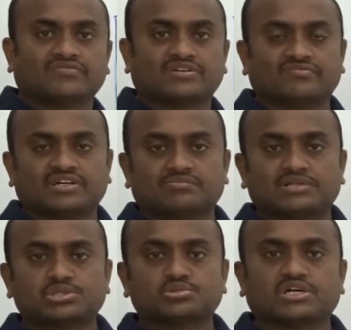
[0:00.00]
from one
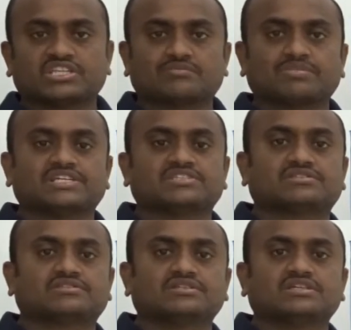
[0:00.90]
place to other
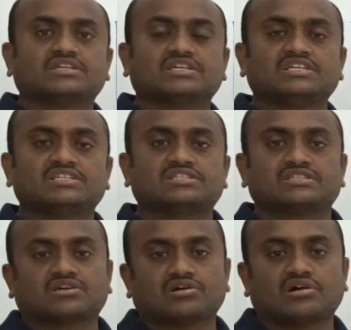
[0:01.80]
place
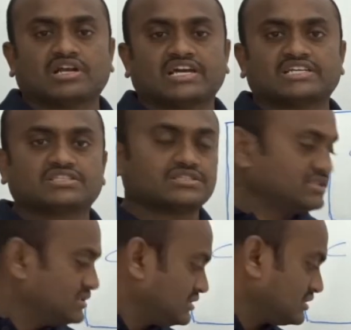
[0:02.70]
is called as